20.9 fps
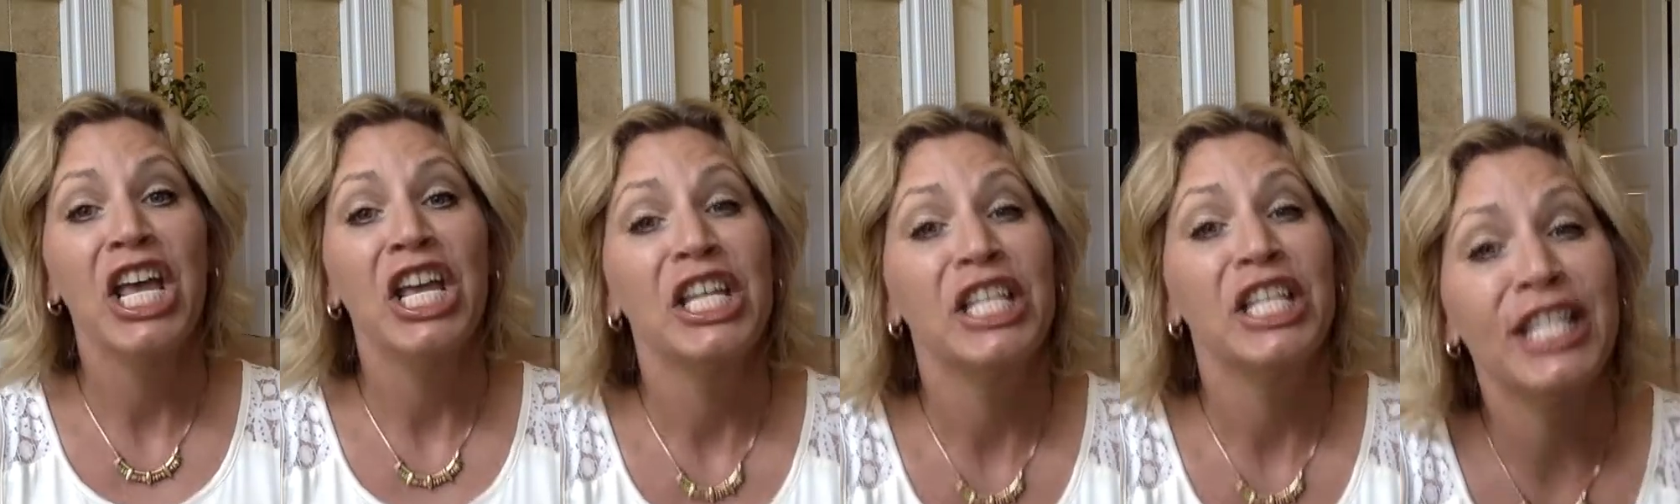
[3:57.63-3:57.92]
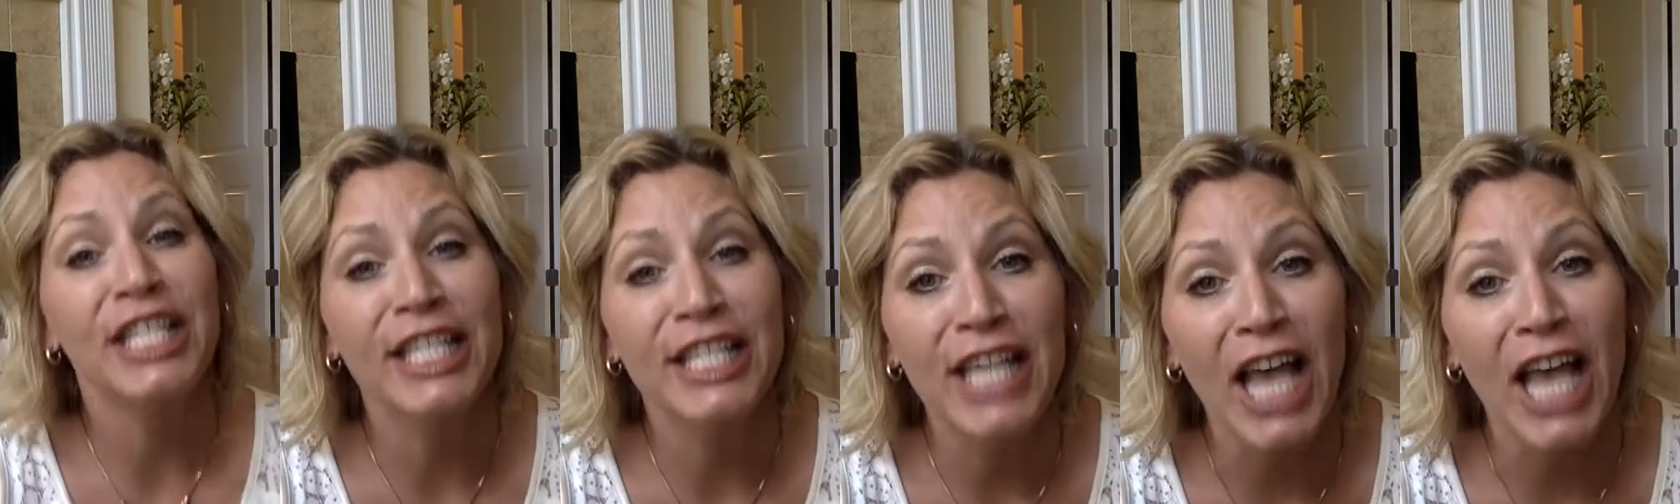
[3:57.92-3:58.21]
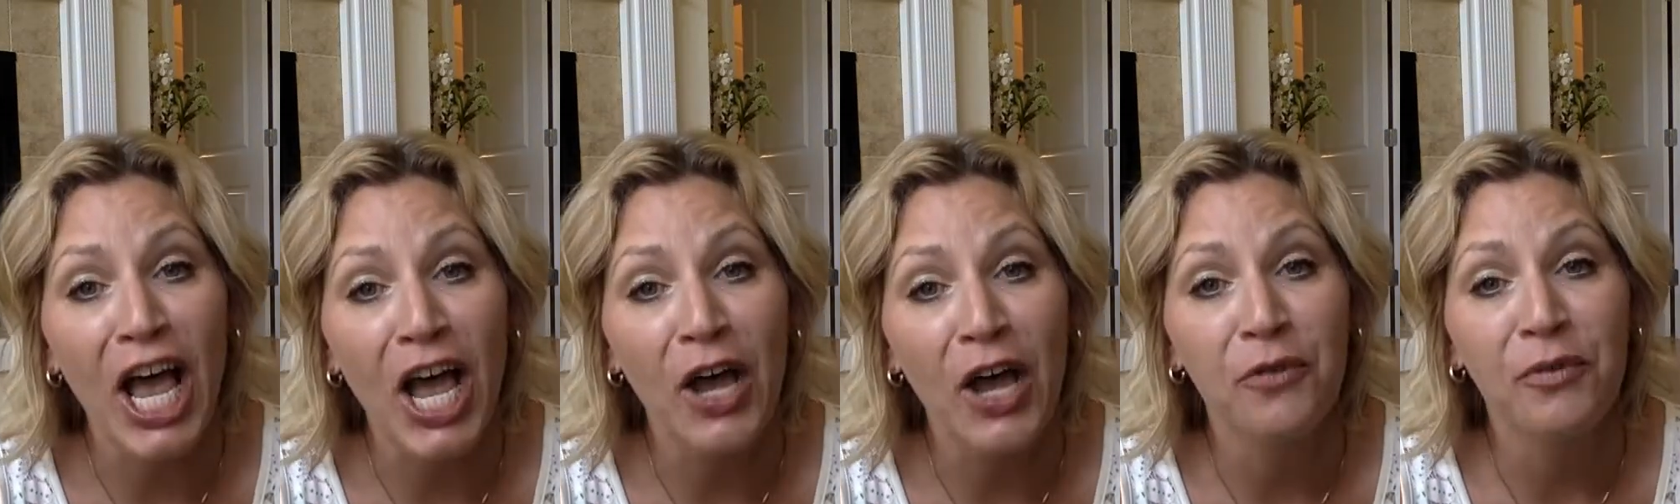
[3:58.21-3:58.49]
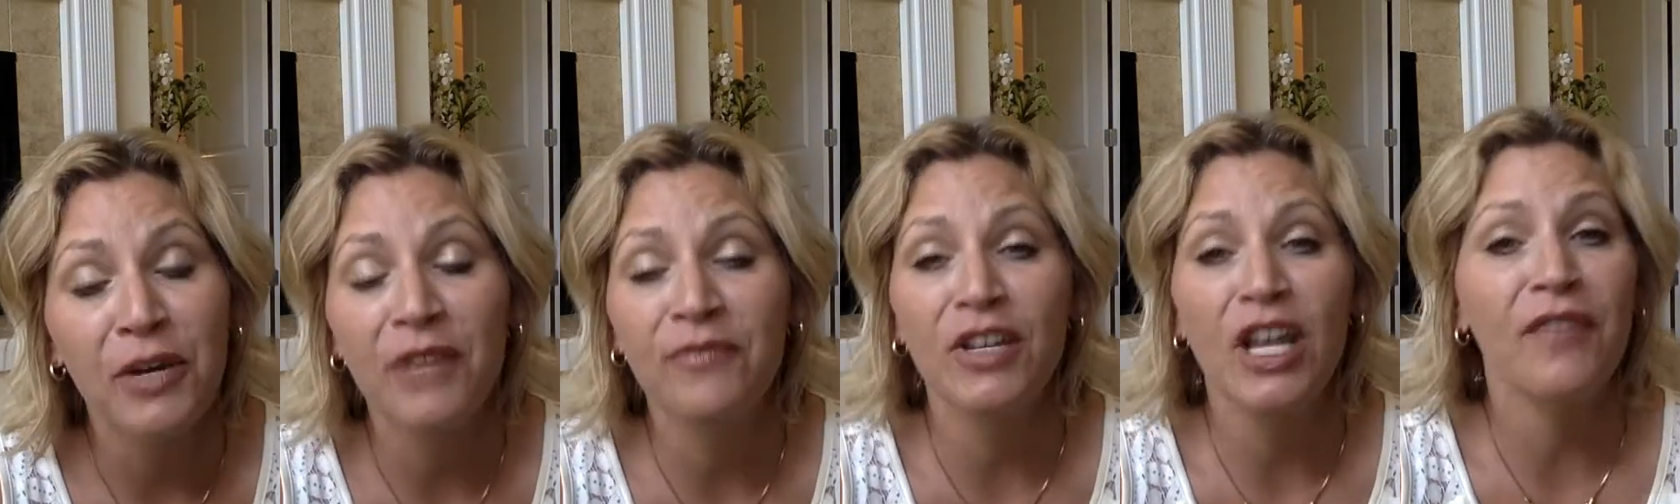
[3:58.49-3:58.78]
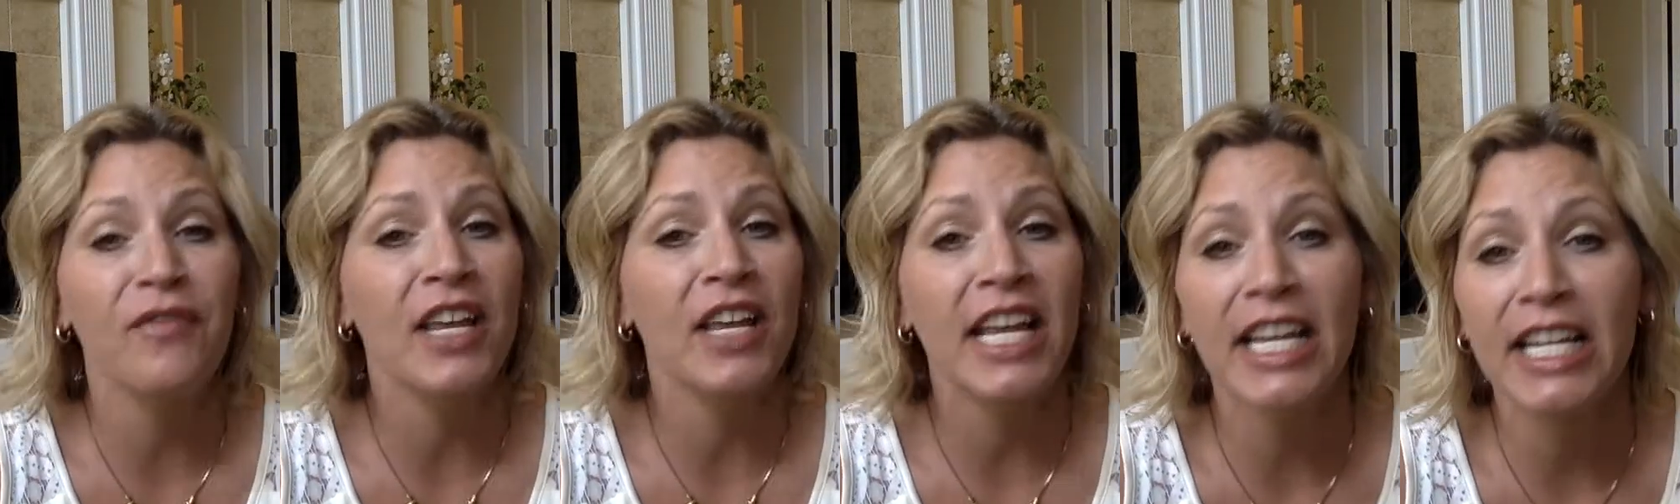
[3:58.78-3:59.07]
So if you
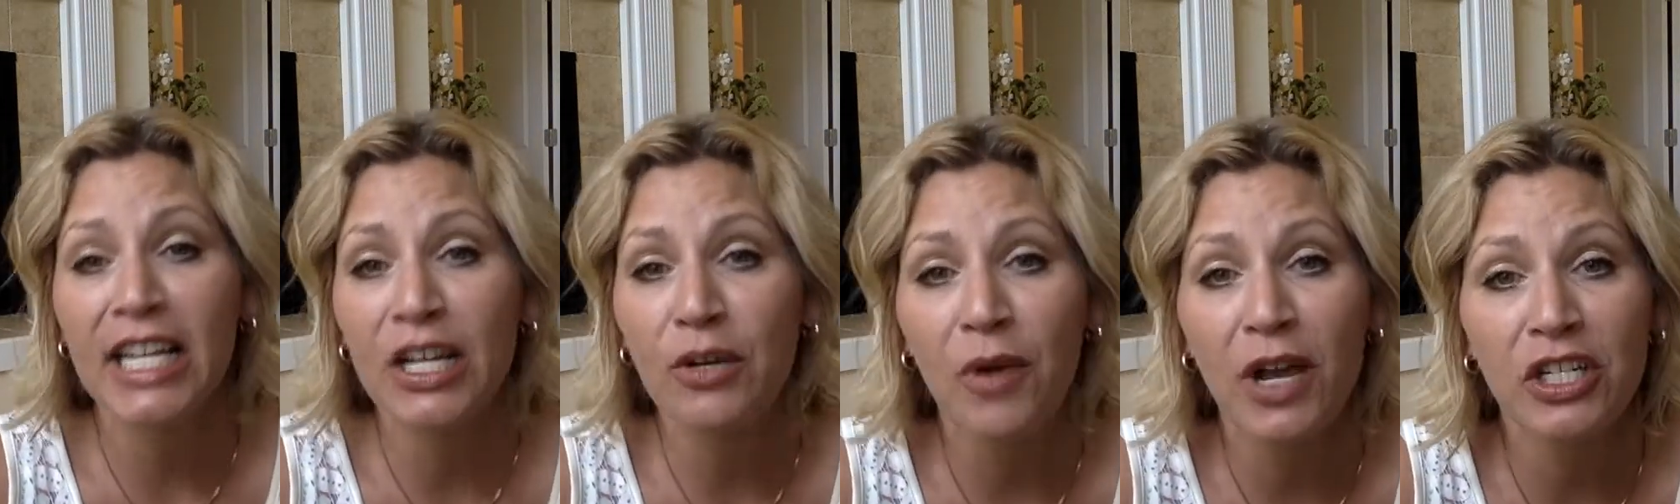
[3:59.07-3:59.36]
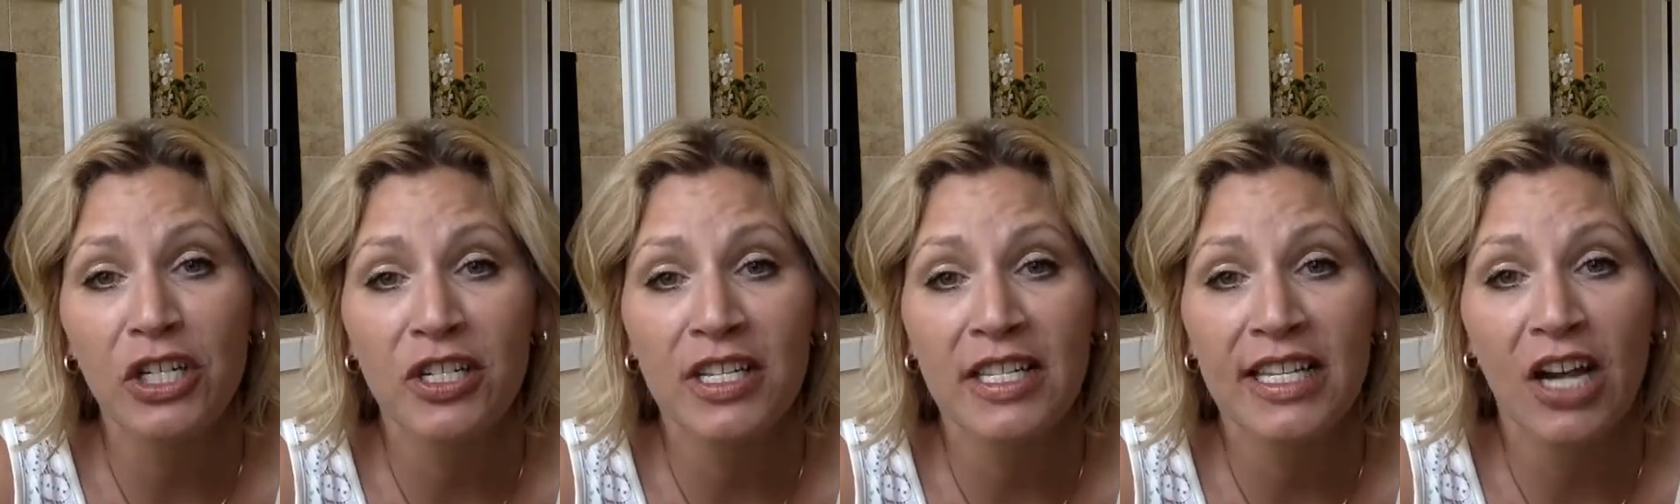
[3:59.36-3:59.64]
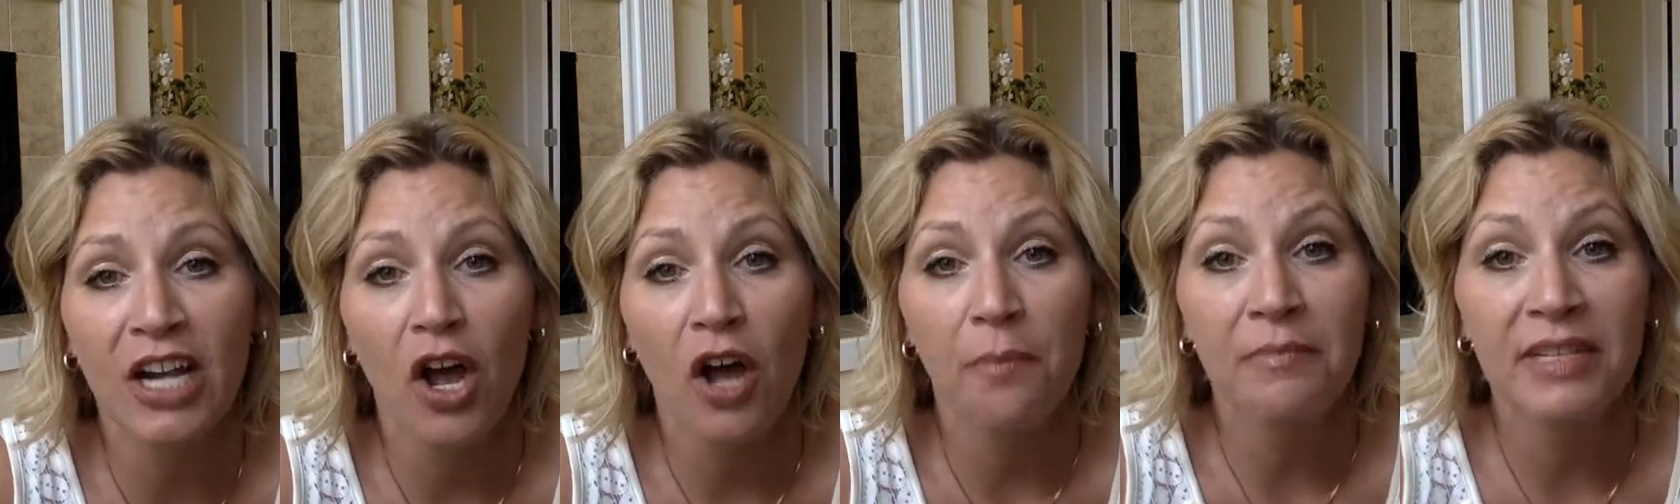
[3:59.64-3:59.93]
have any questions at all,